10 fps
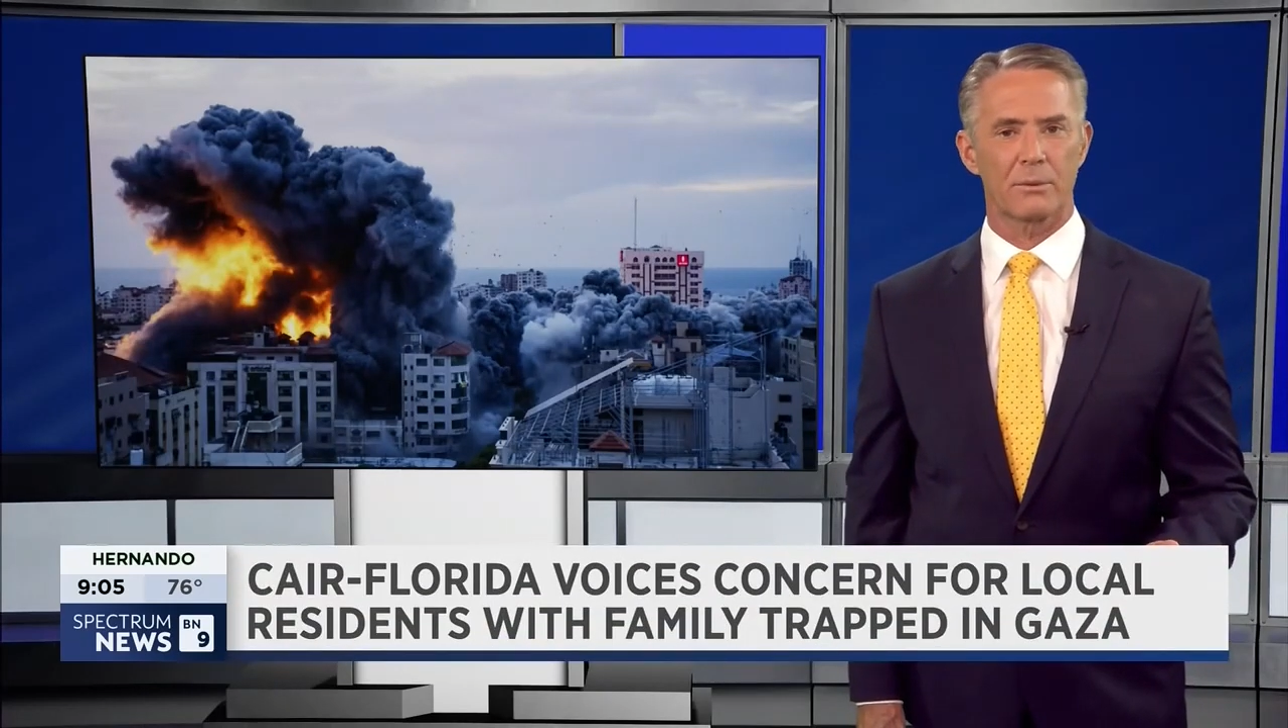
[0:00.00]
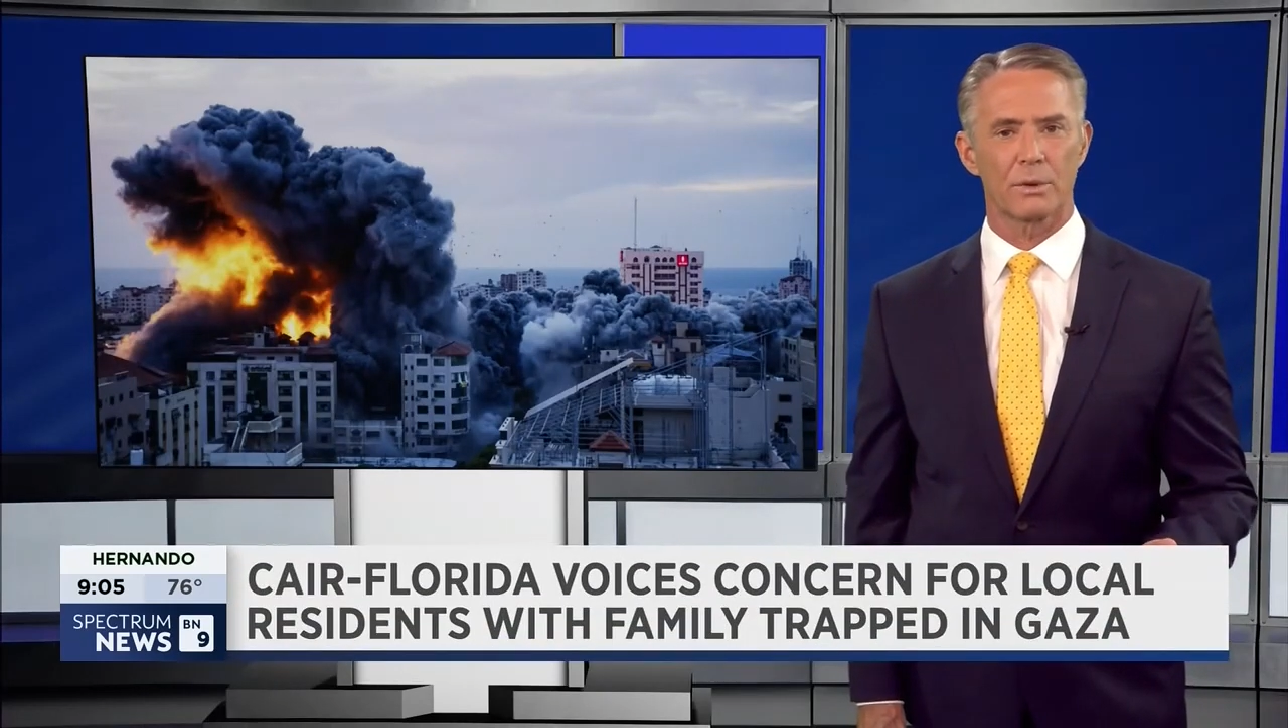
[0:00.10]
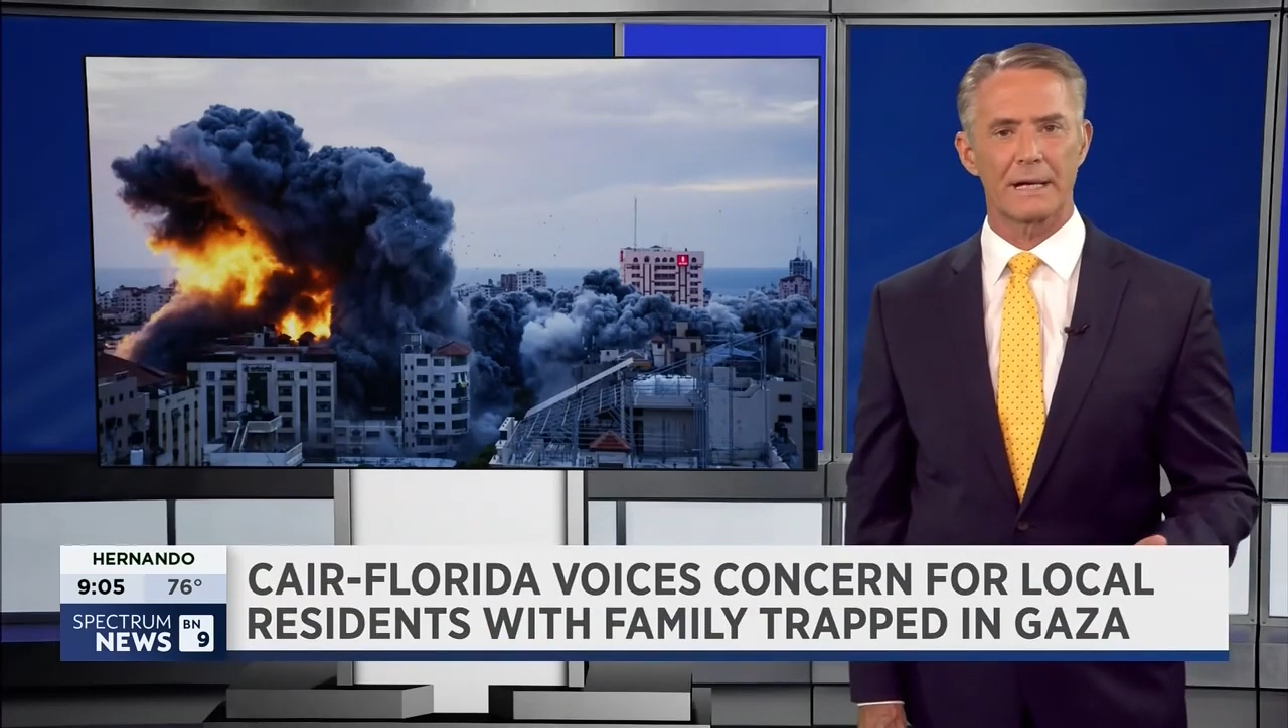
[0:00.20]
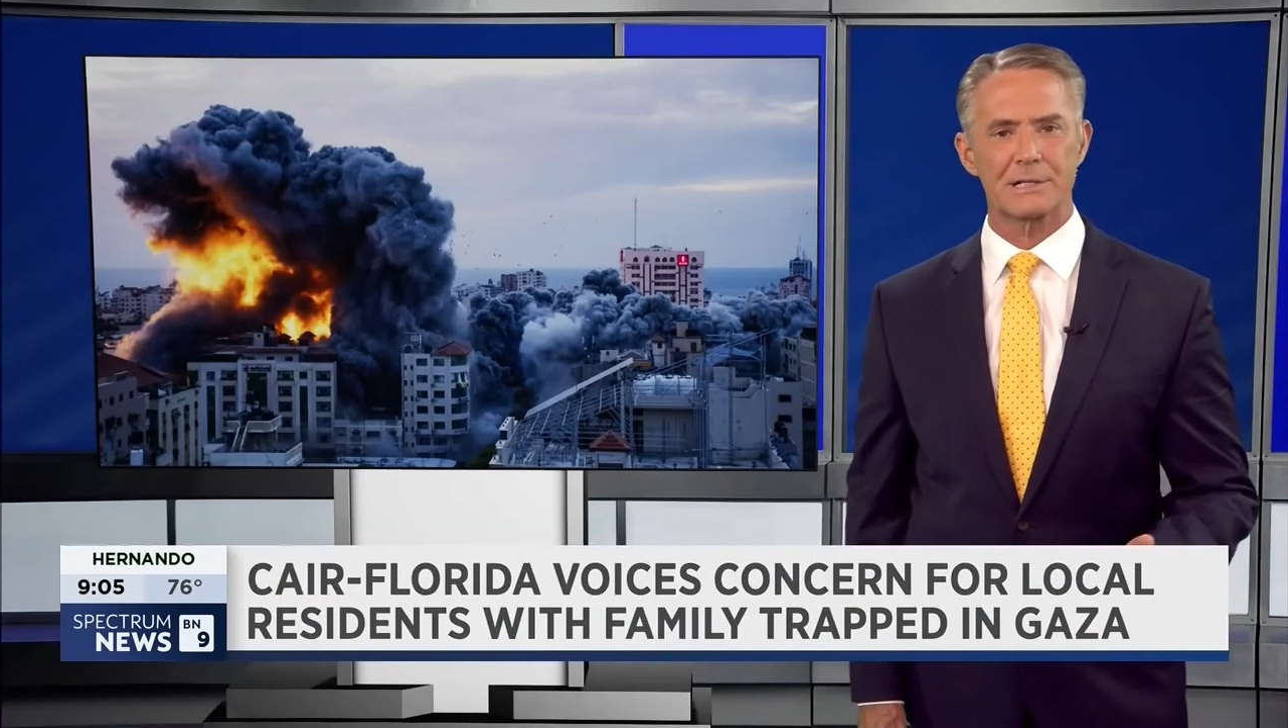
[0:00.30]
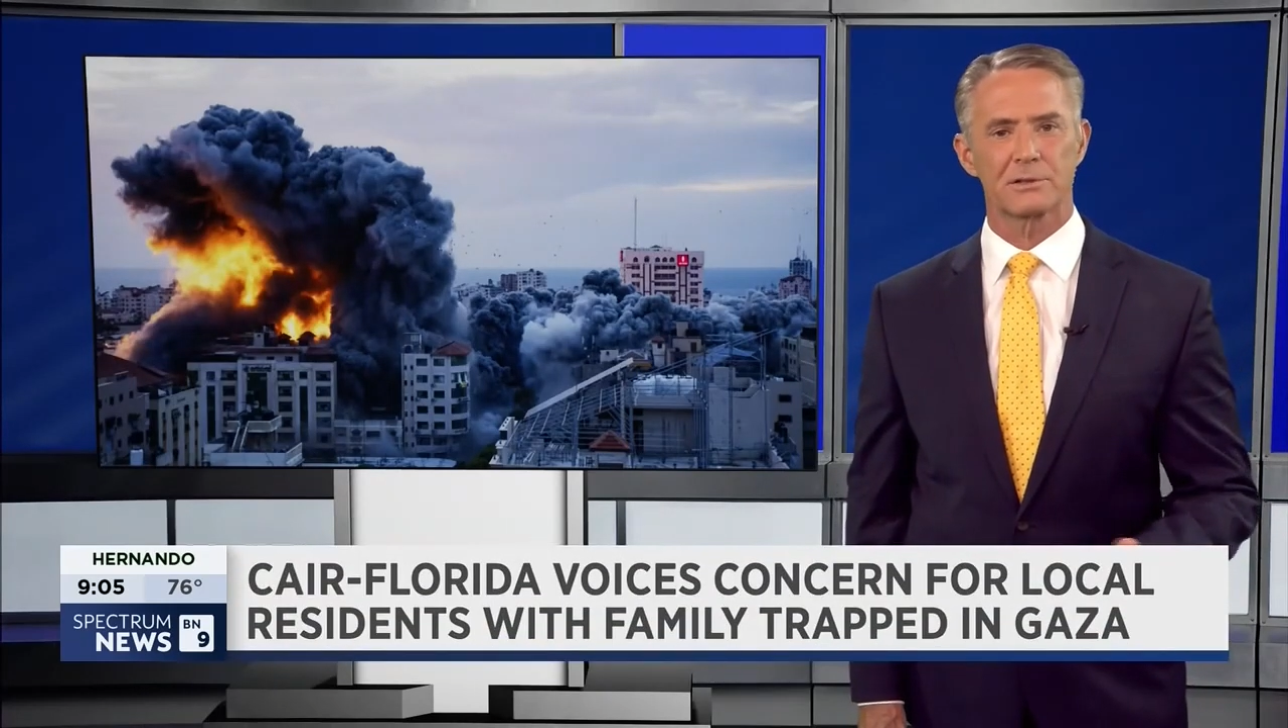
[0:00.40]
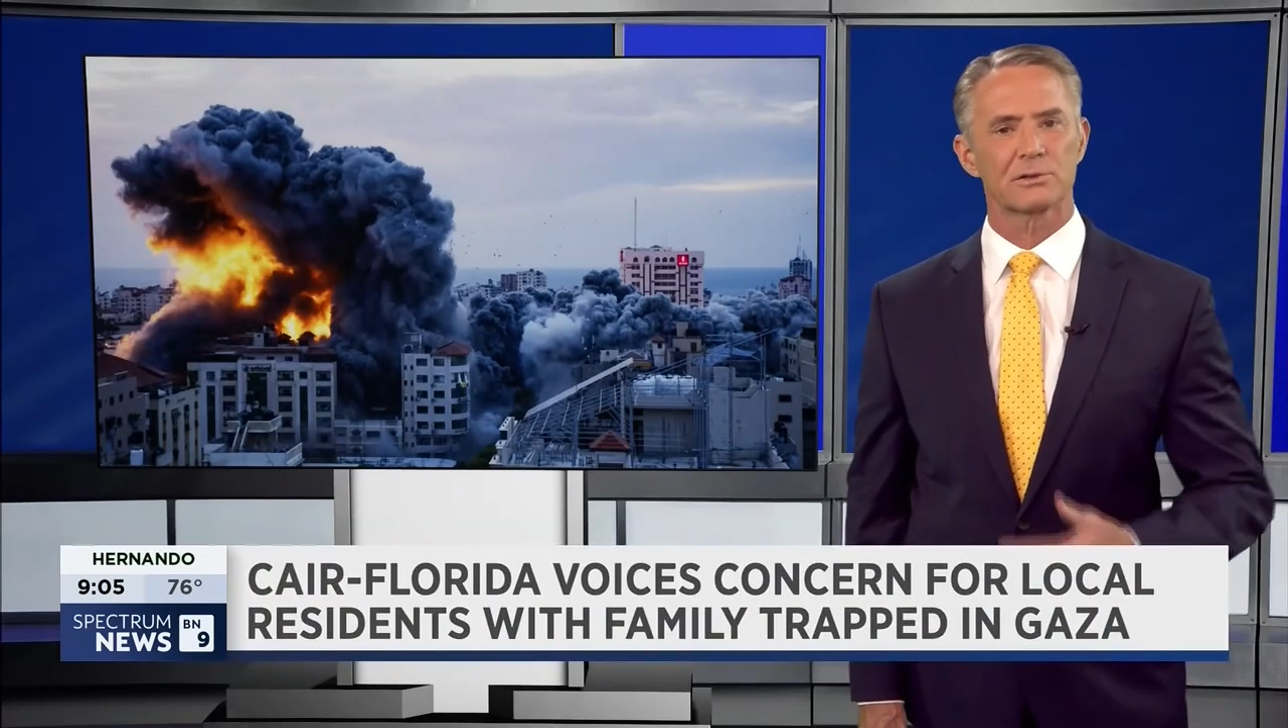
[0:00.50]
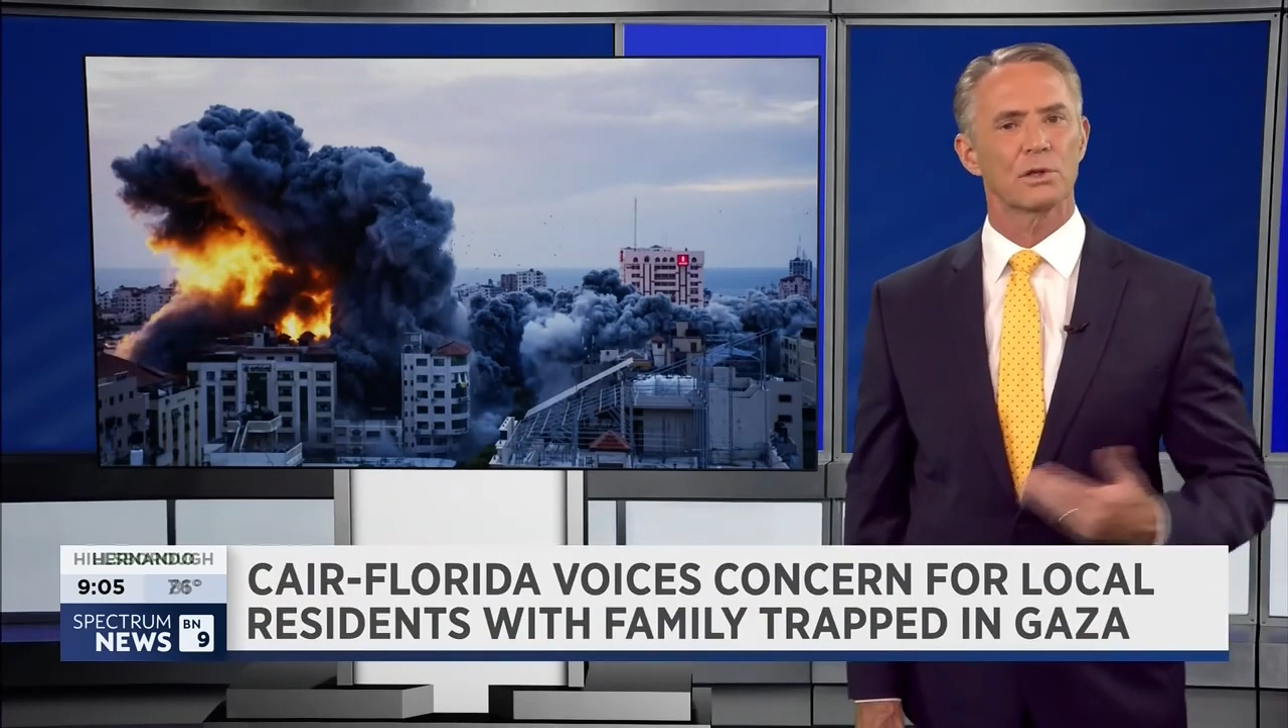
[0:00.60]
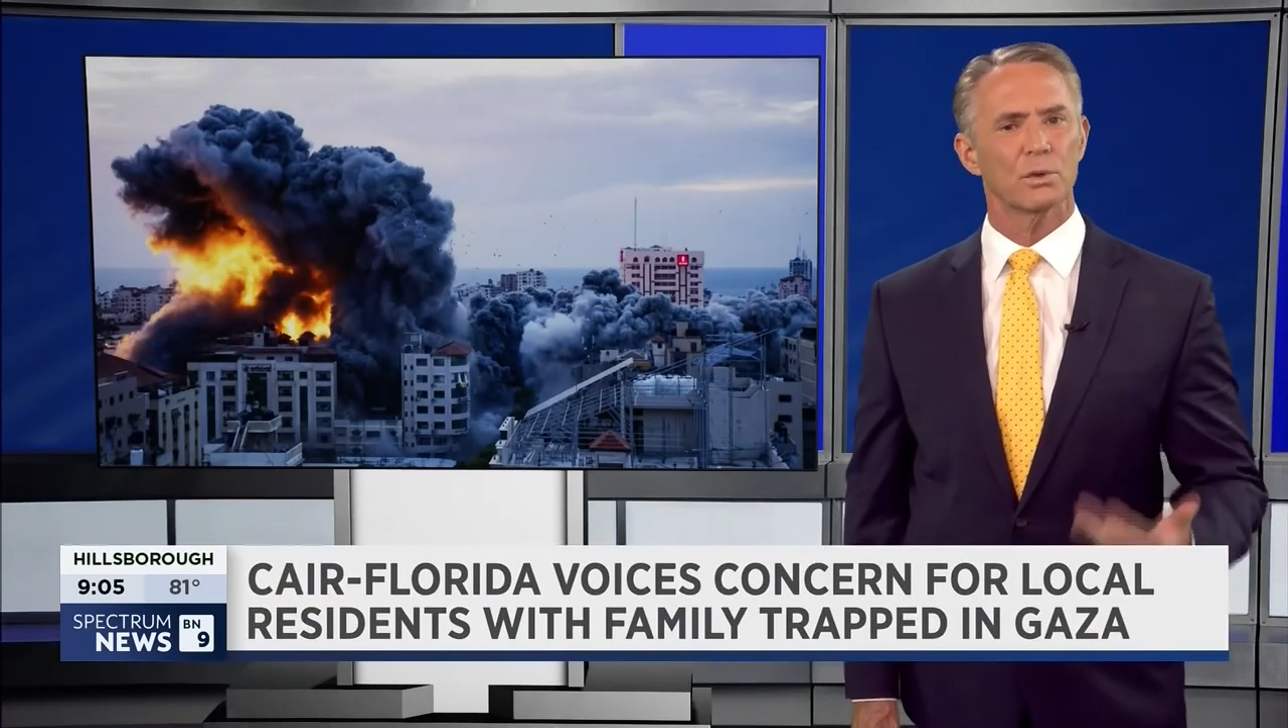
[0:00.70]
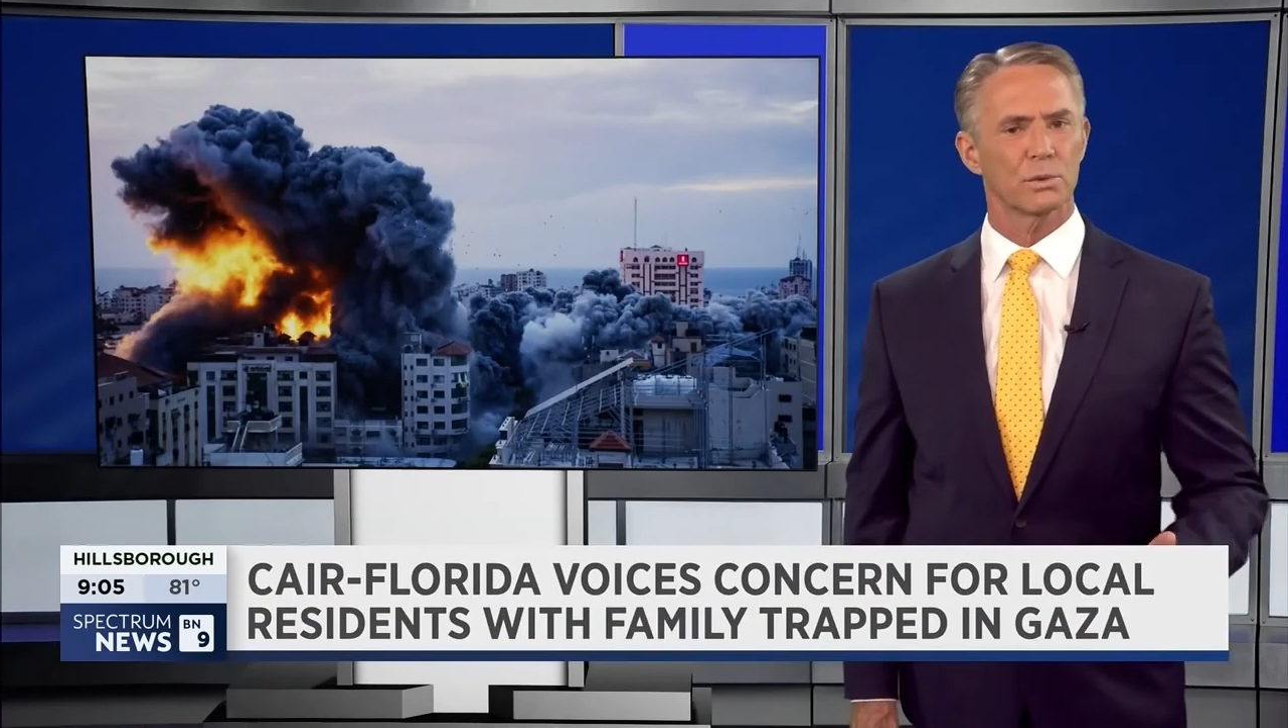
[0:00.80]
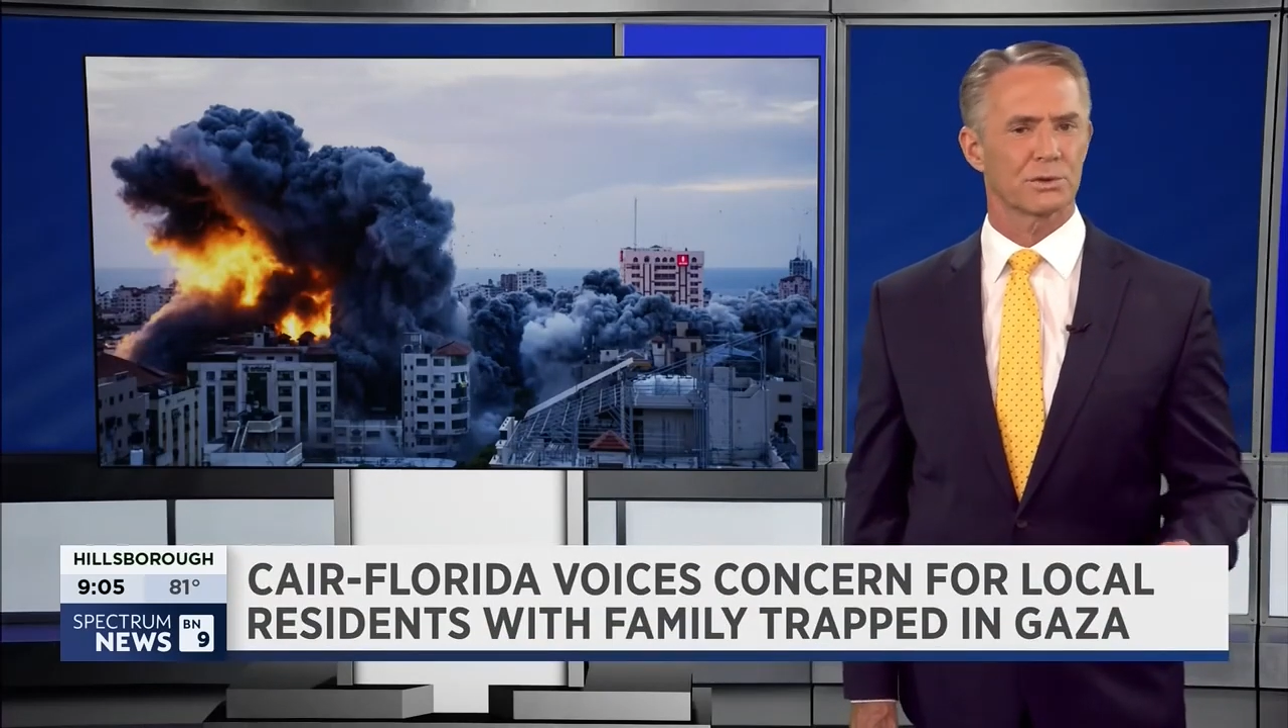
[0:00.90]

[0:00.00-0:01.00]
Relations local